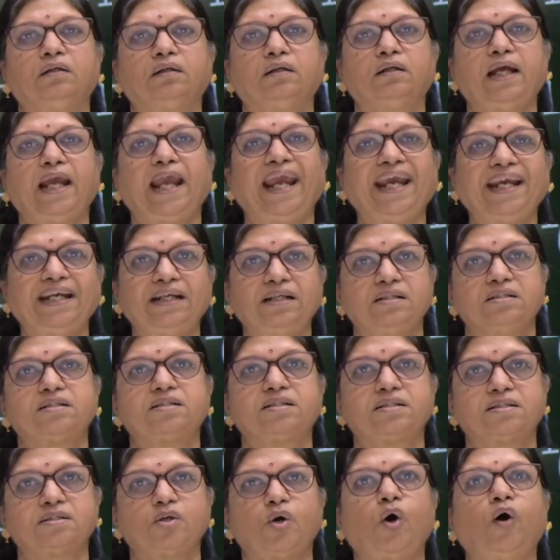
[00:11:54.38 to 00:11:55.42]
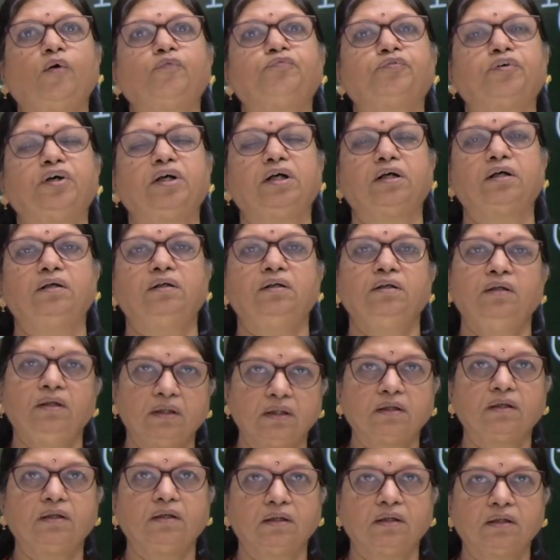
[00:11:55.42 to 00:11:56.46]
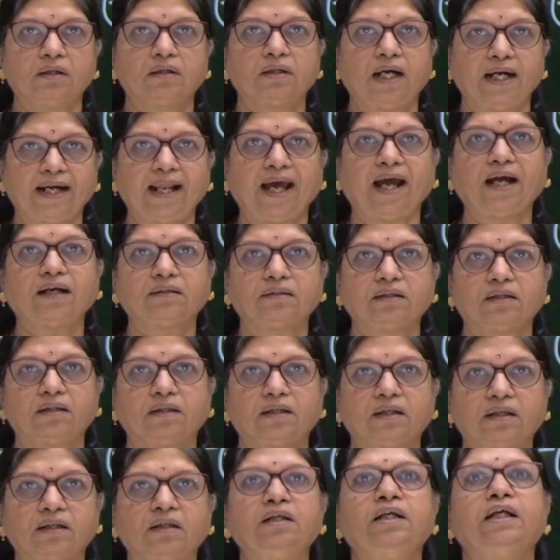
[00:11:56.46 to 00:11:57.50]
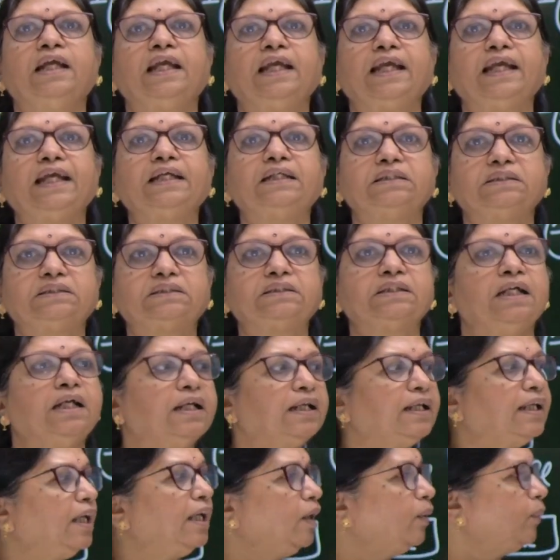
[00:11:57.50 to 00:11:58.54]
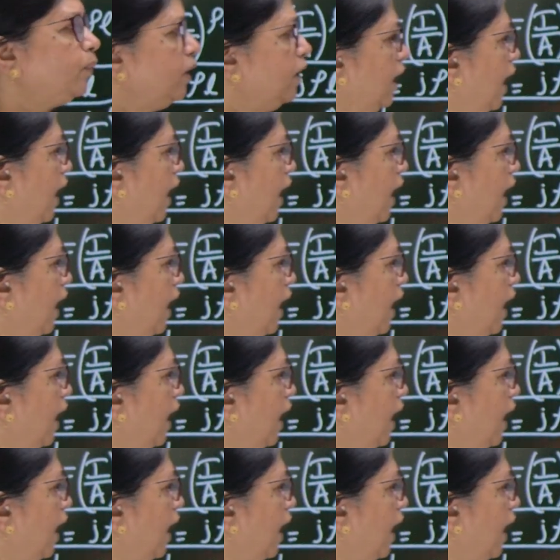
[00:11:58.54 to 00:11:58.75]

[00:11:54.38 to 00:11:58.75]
ends of a conductor is given